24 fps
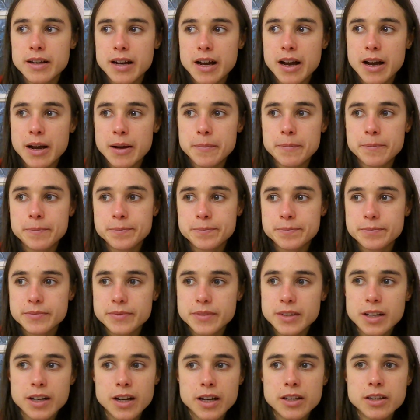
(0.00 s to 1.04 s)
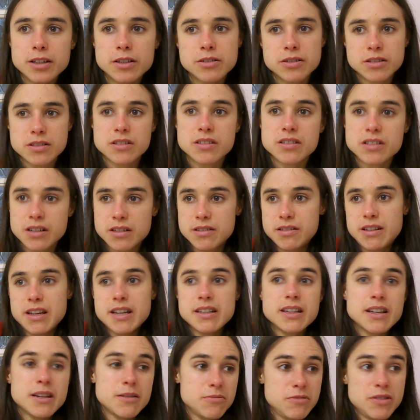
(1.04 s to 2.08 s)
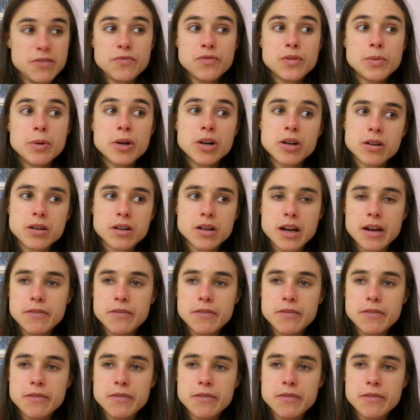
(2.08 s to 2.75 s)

um, you know, you just associate it with the book.